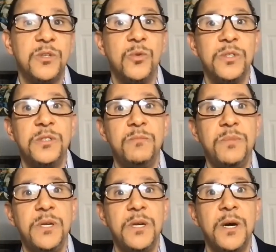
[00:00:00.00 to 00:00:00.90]
going to
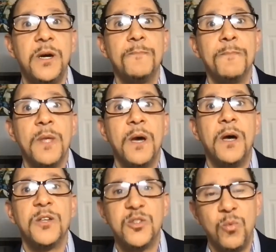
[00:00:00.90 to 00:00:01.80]
be
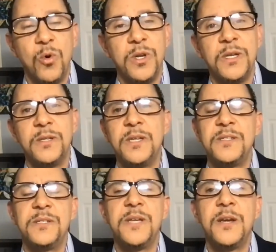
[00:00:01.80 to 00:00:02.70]
sworn in
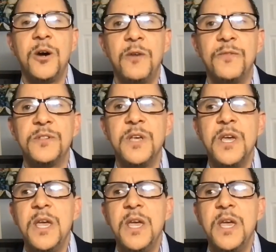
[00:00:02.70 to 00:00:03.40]
and to take office.